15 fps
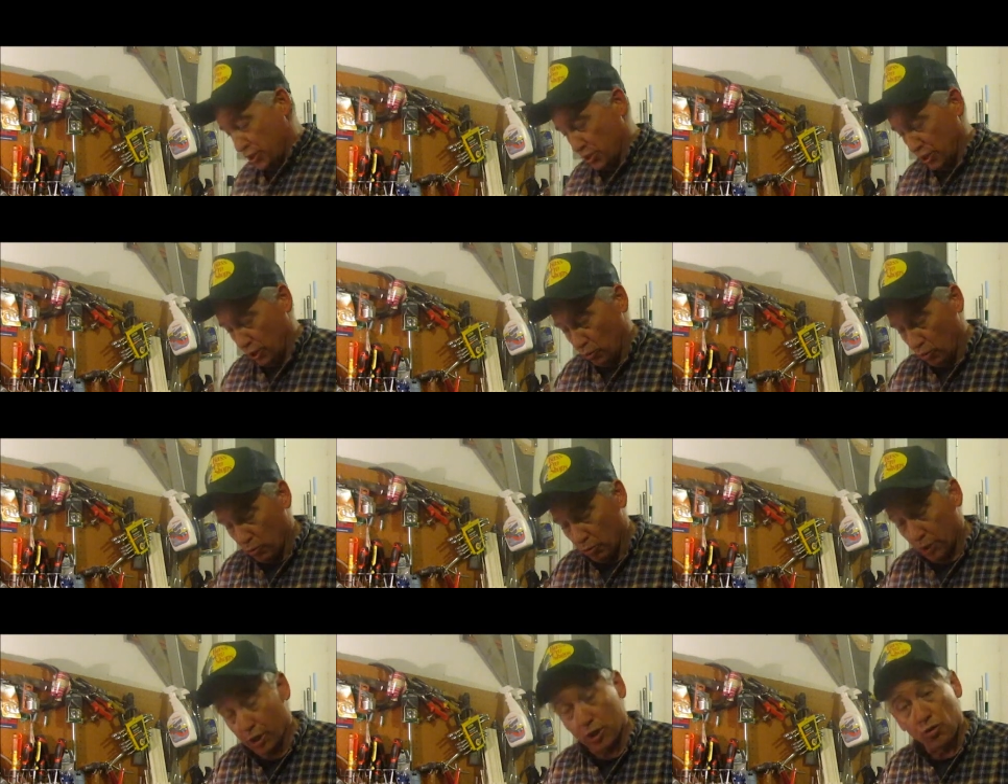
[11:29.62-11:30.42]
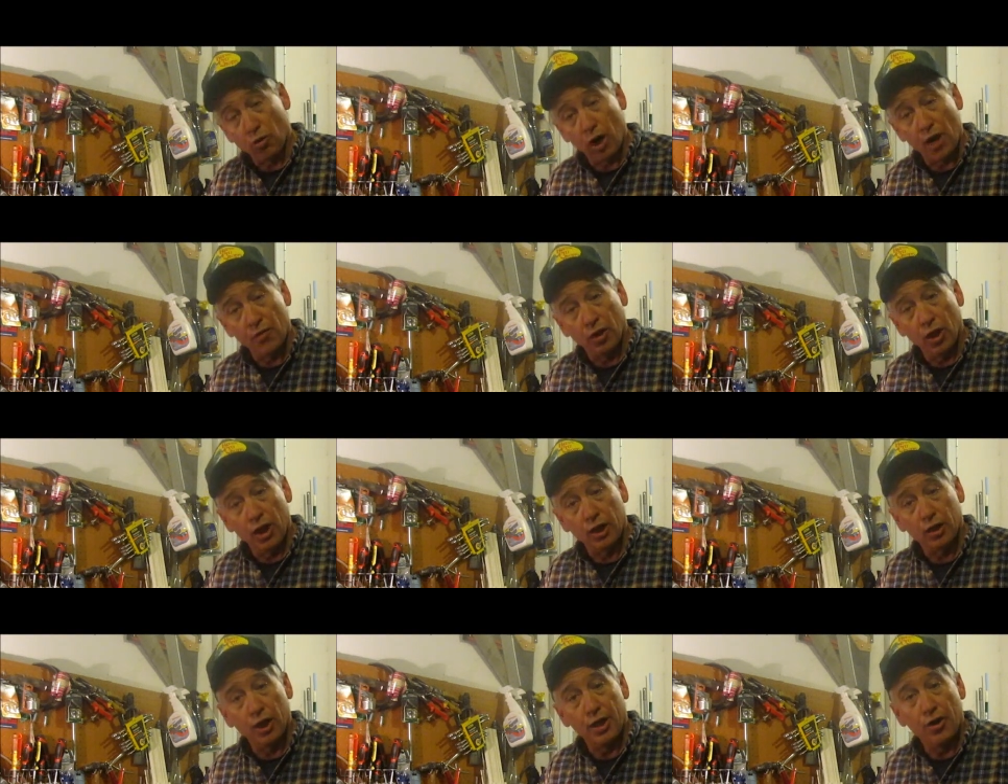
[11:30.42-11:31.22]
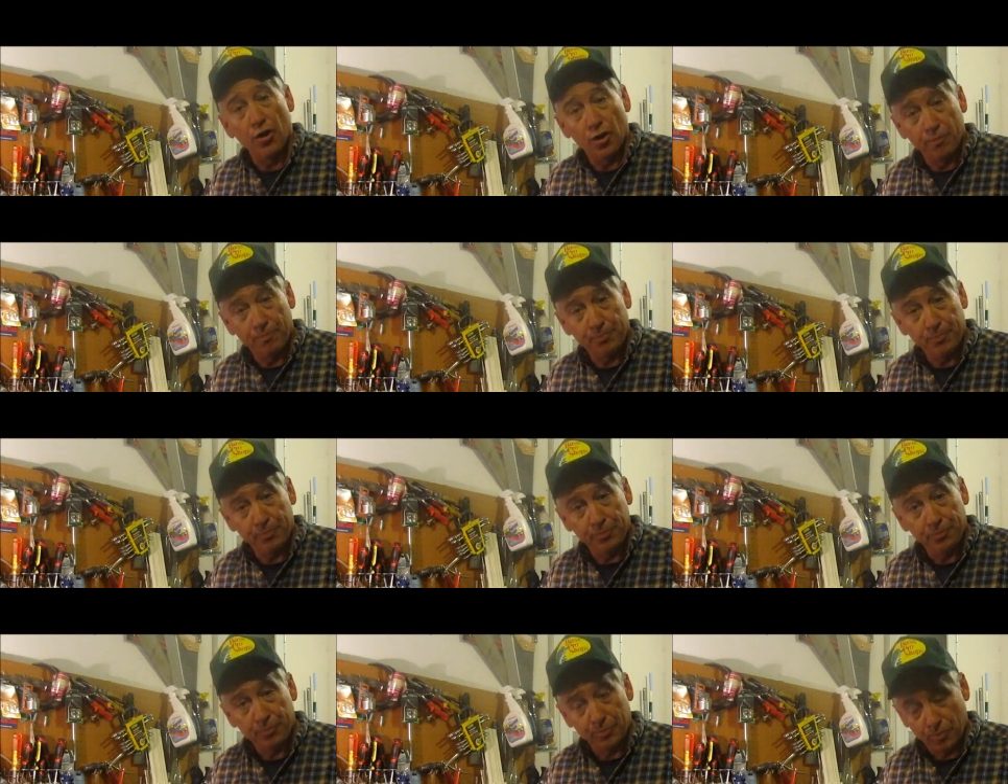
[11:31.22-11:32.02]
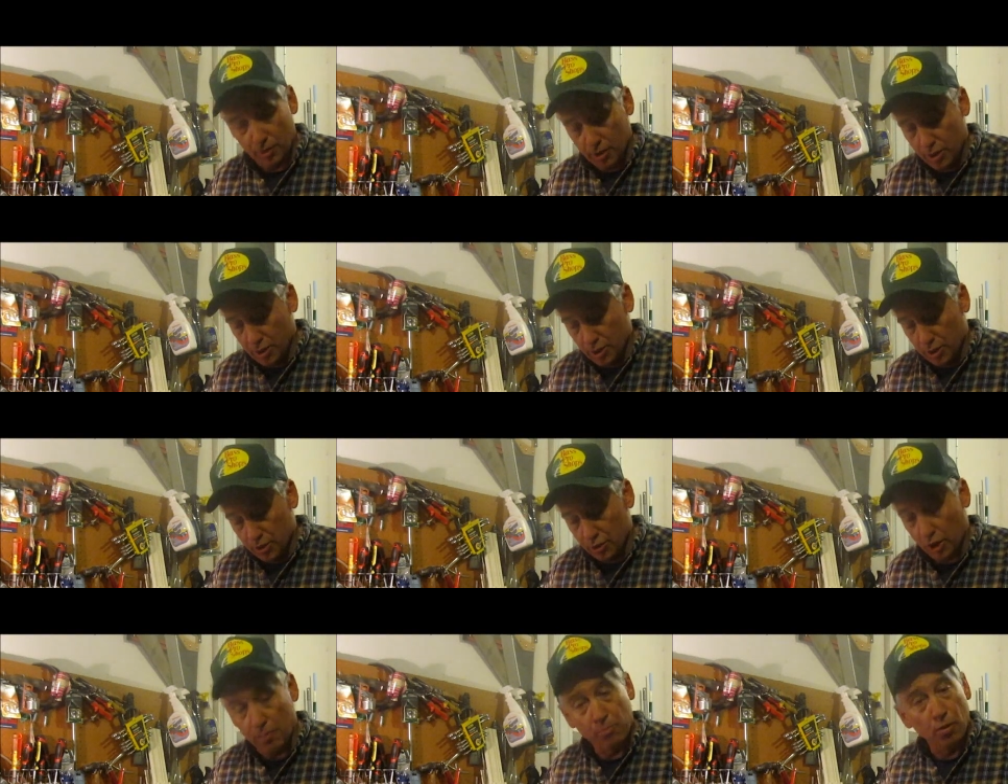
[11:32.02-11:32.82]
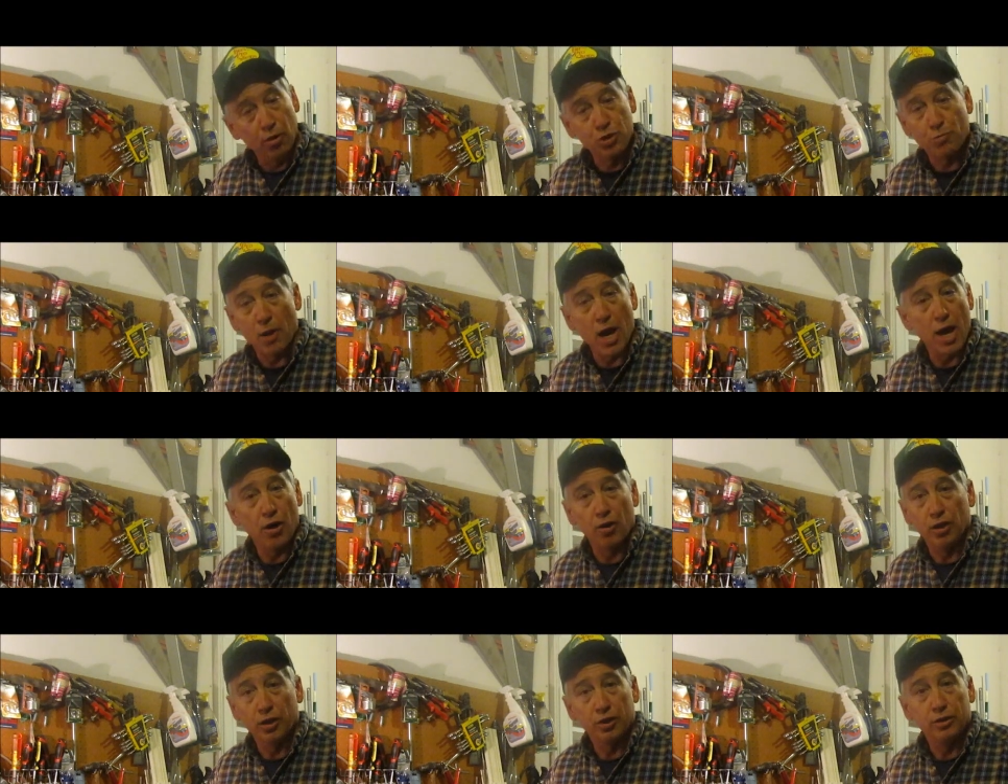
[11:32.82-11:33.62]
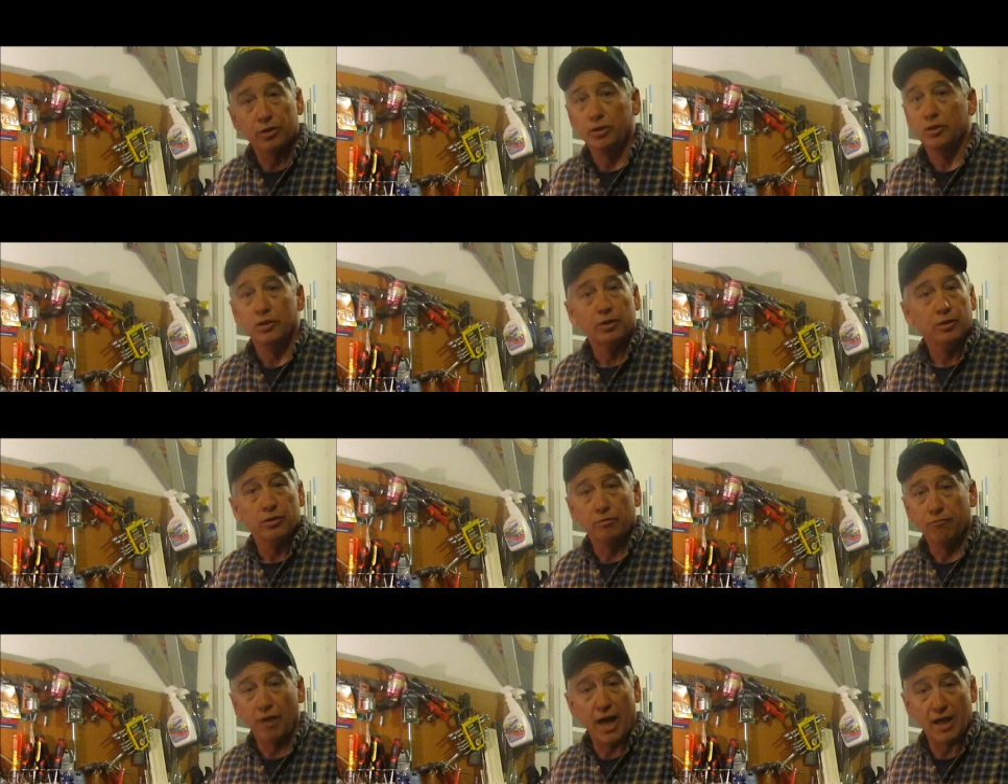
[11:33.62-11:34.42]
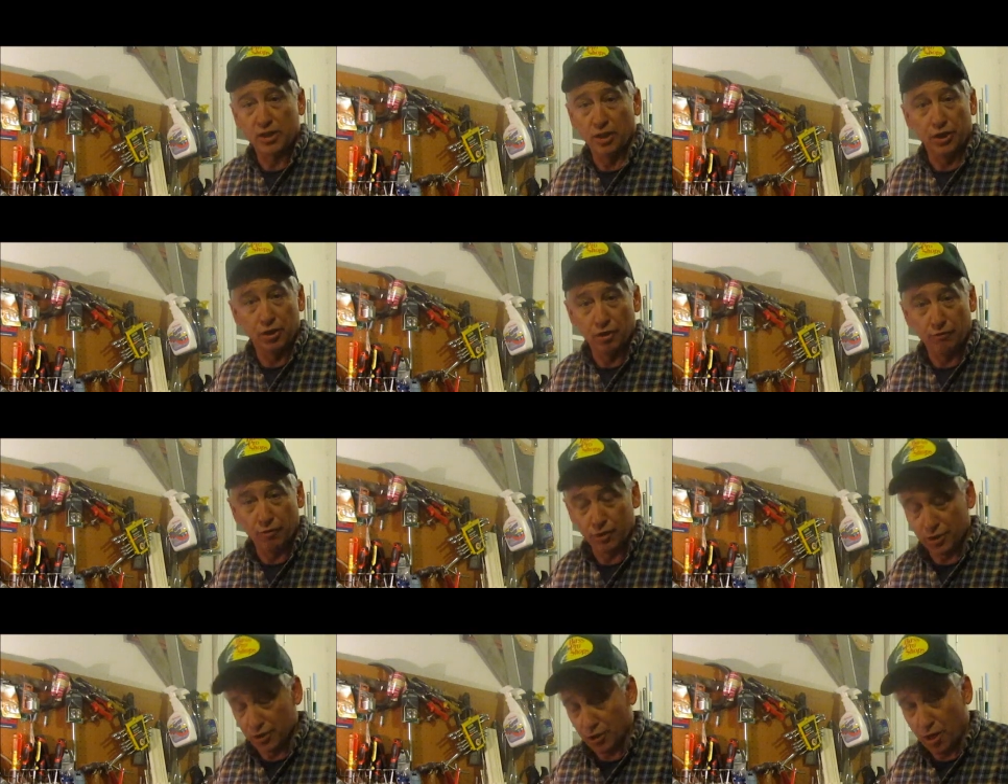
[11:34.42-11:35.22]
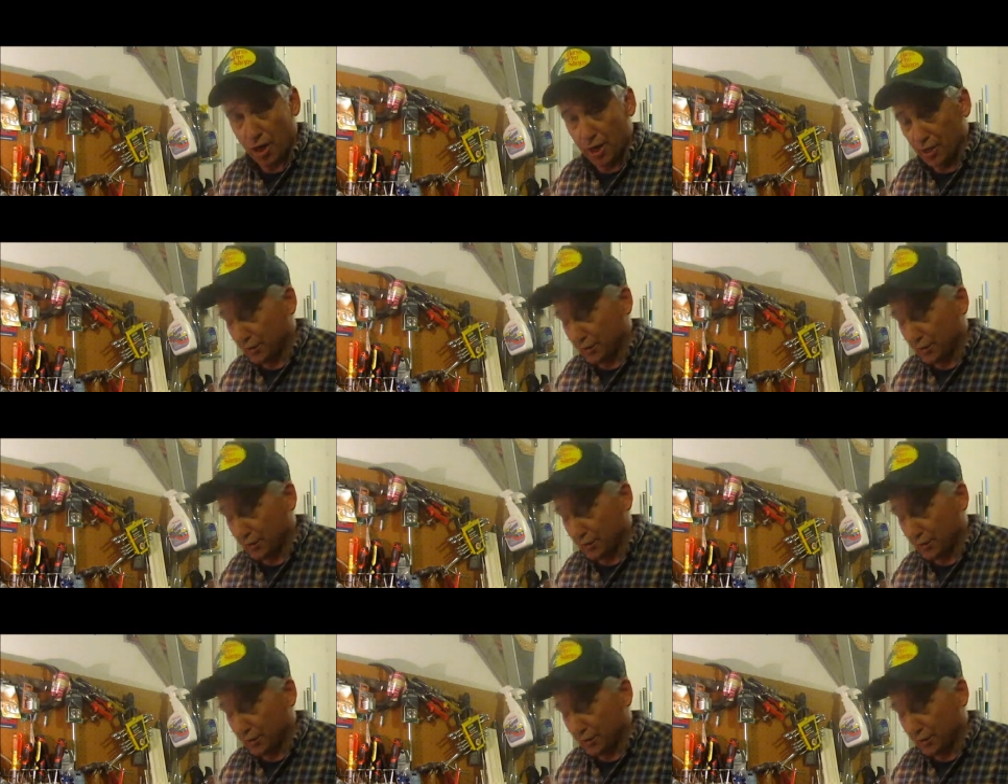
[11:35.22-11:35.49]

is the lure we're going to try in the lake later. Same perch pattern, vastly different design.